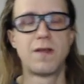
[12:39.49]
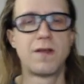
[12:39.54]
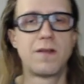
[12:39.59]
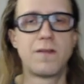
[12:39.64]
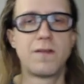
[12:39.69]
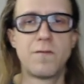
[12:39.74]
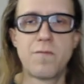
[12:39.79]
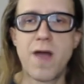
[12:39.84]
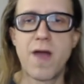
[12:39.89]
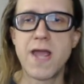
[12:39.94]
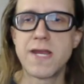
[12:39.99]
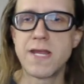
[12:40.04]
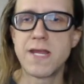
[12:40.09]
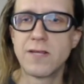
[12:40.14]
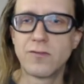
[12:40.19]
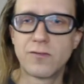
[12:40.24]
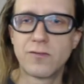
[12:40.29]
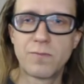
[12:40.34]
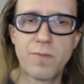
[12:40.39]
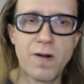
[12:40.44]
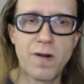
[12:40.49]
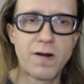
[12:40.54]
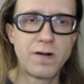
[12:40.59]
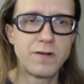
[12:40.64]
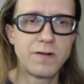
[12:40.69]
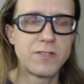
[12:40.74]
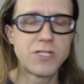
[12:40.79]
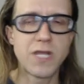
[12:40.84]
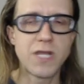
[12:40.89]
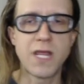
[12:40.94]
the Binance
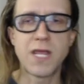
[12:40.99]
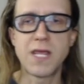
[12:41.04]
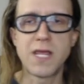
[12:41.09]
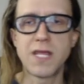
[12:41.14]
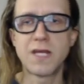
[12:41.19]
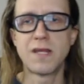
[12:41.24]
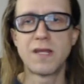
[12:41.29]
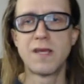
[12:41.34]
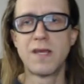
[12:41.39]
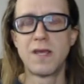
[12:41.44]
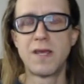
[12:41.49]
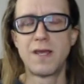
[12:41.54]
Spark chain.